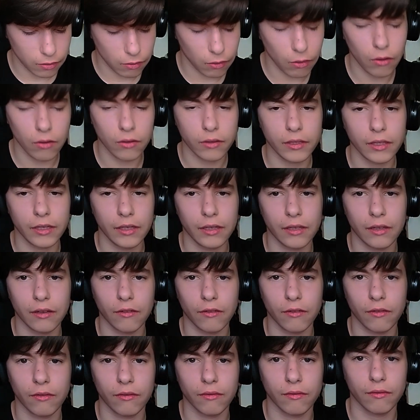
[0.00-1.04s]
only
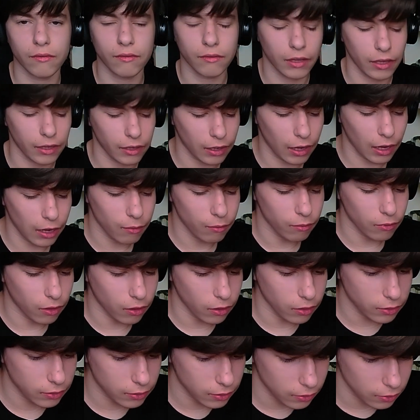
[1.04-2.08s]
I'm
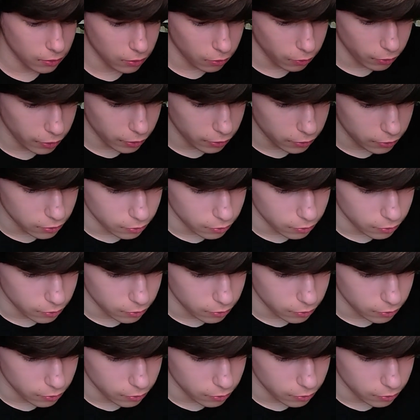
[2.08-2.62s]
not going